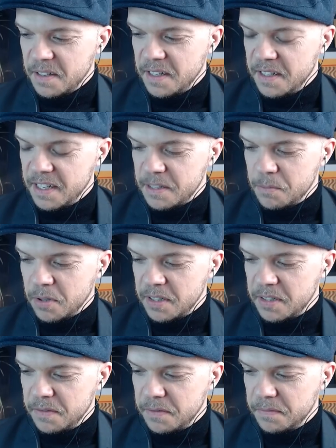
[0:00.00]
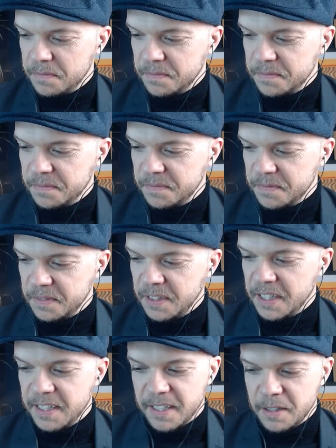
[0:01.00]
And that's Back impressive. Mine.
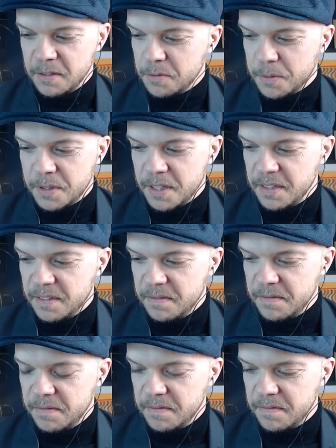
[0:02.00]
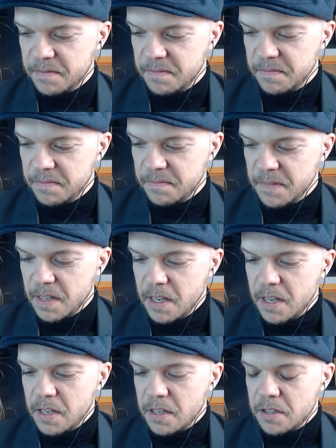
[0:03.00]
Yeah, hundred percent.
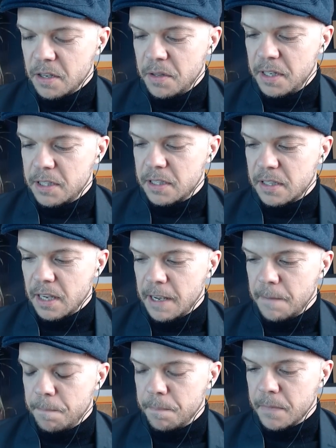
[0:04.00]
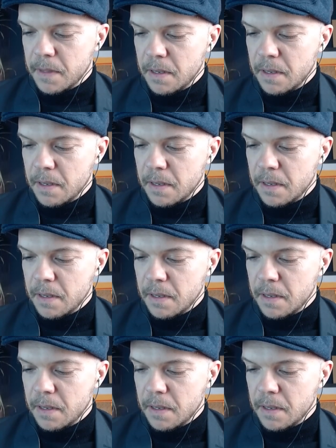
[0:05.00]
So this um,